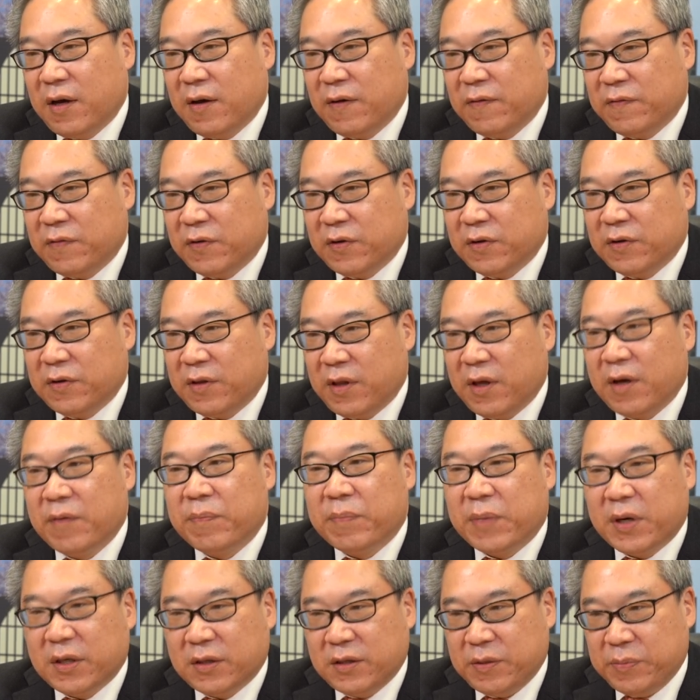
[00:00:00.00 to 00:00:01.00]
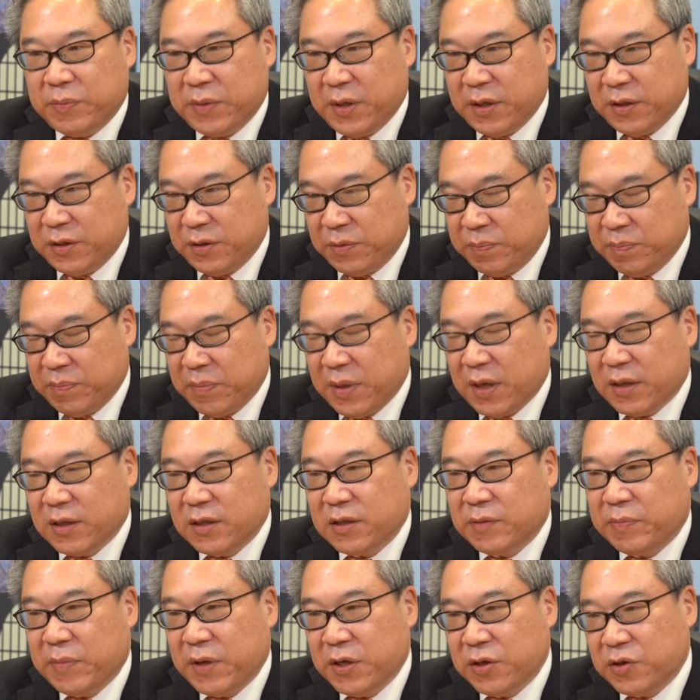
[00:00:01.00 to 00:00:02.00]
For their
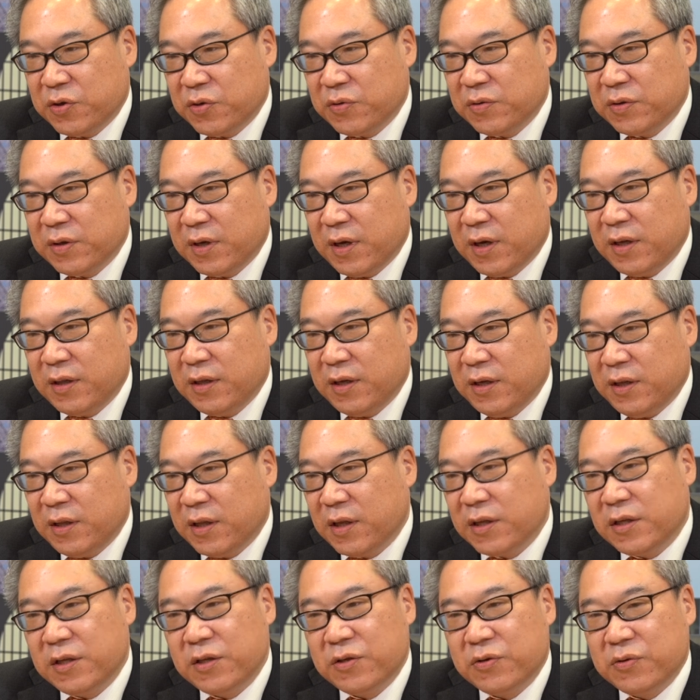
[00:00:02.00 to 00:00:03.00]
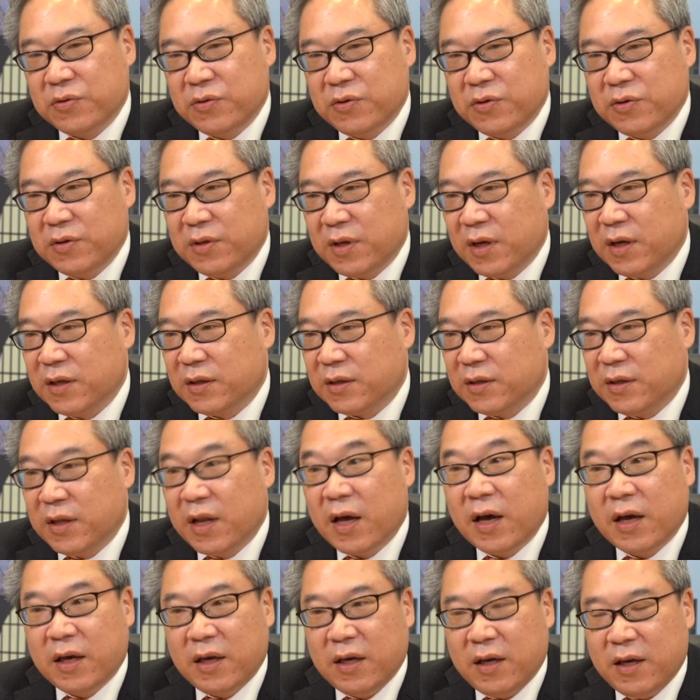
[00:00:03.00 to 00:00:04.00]
participation, and in addition to that,
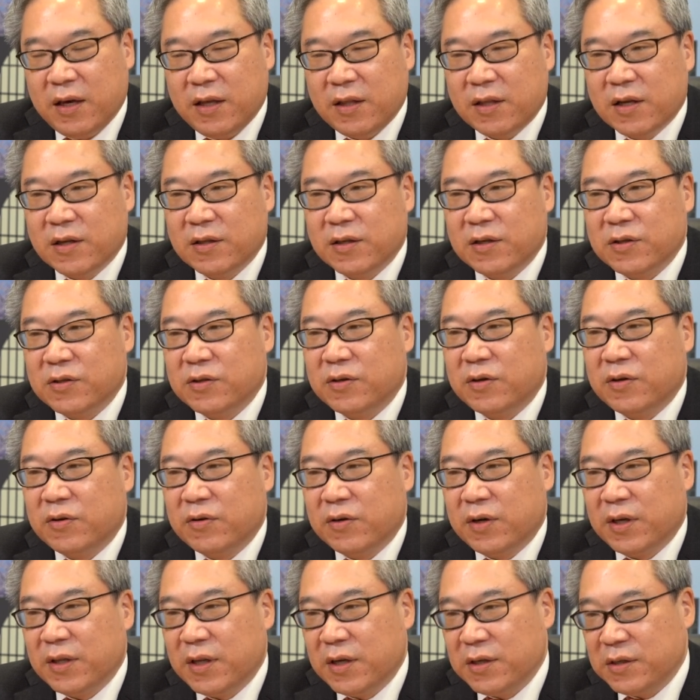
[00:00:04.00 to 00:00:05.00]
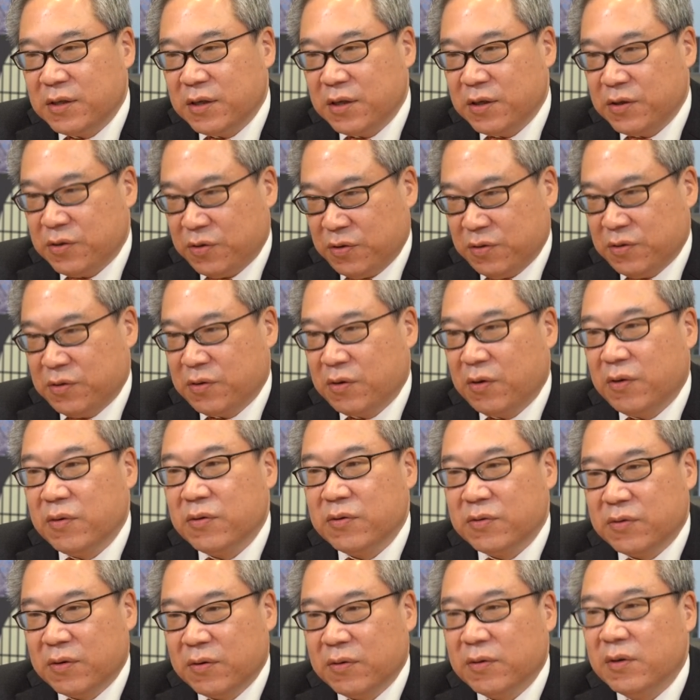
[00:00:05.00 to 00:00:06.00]
9 international organizations
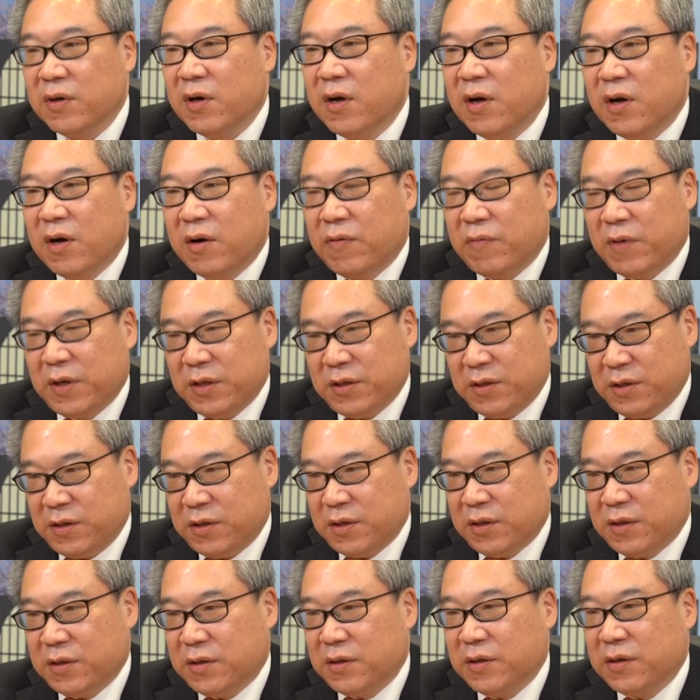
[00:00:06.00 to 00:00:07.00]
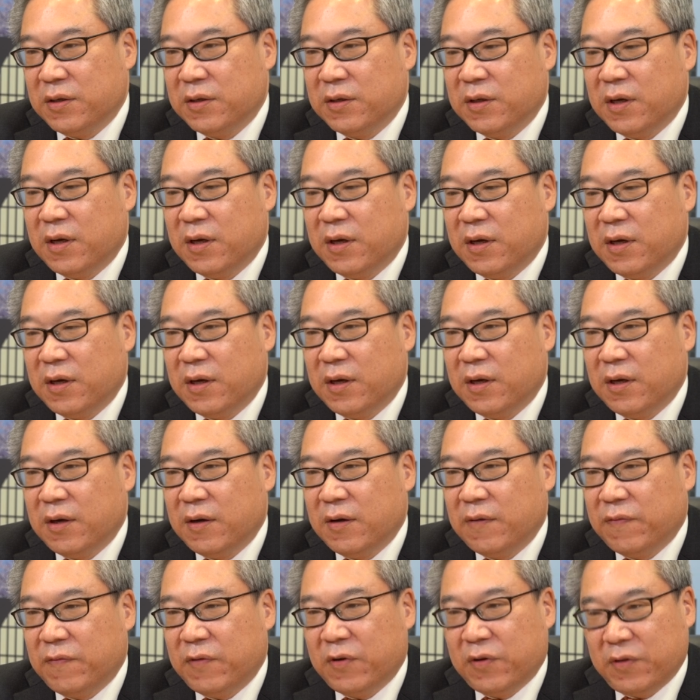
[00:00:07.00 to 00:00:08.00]
also registered
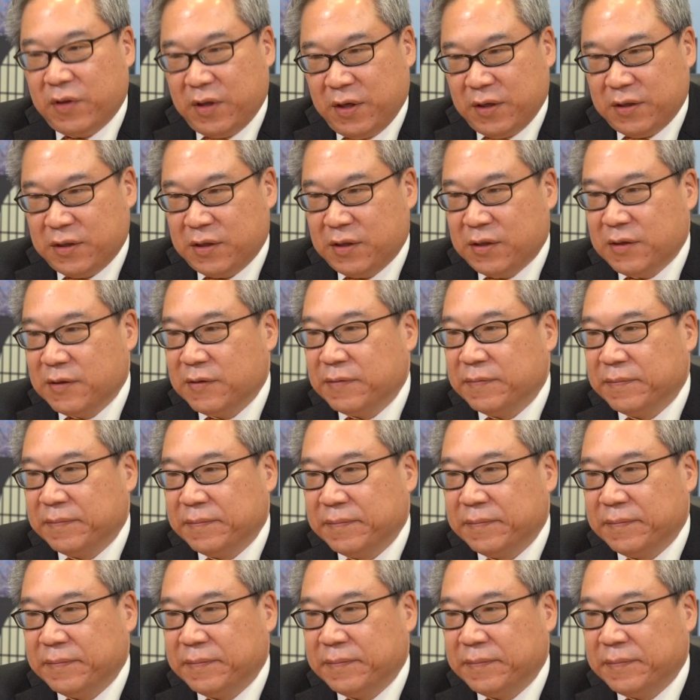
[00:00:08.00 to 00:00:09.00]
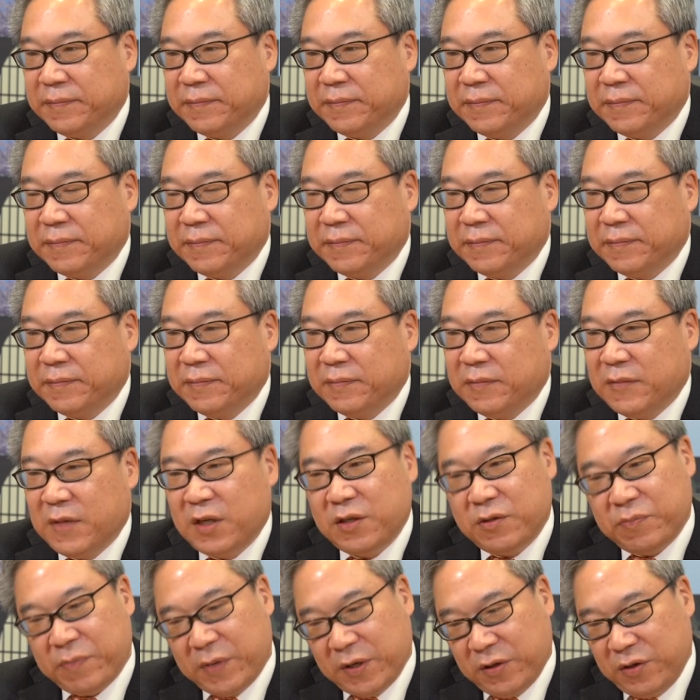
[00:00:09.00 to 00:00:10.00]
for this.
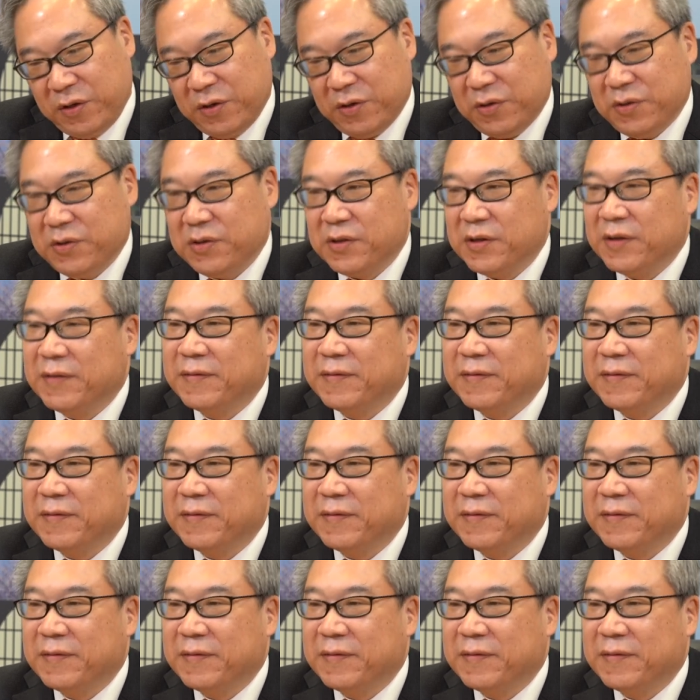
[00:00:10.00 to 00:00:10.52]
It's very huge.